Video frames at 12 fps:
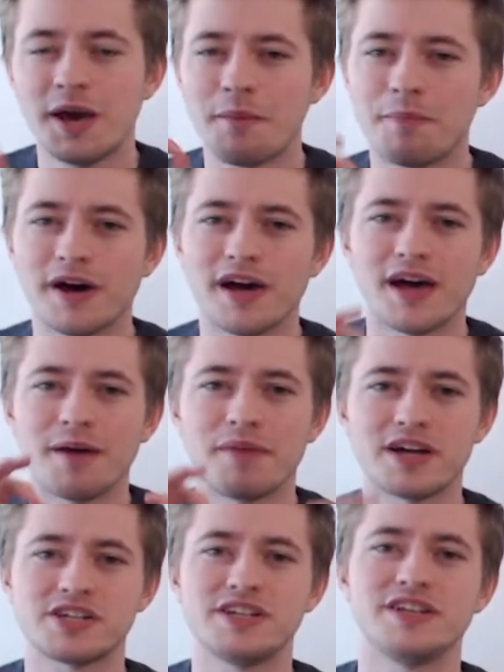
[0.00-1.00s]
but
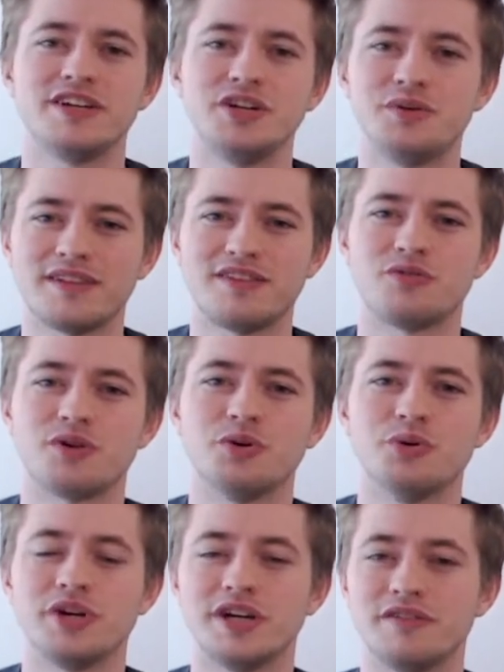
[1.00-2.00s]
imagine that you had this
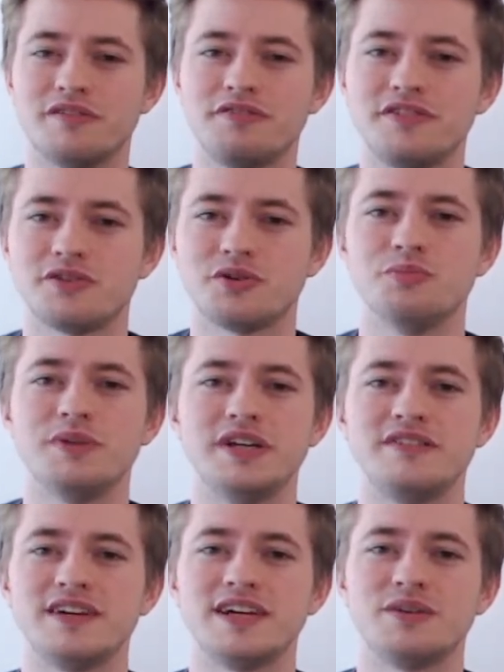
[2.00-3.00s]
recording of a physical
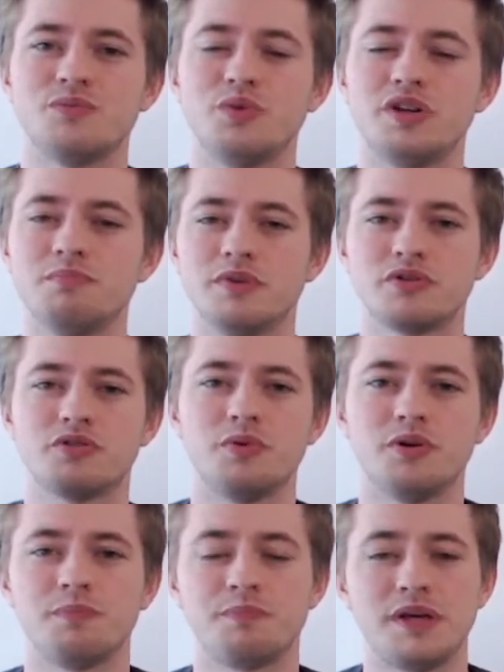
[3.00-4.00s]
meeting with
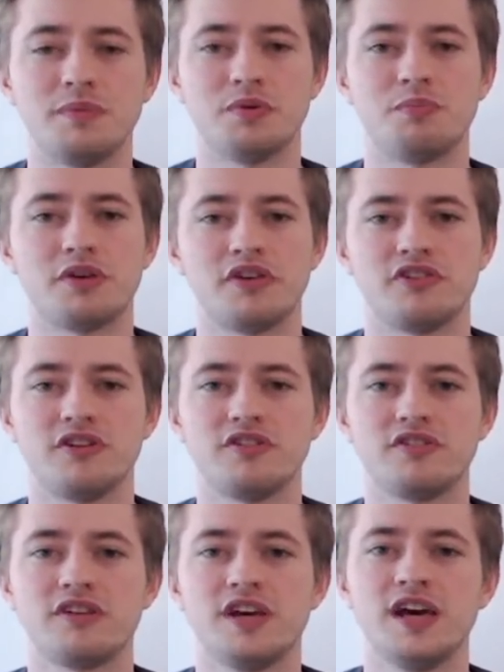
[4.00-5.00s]
multiple people present,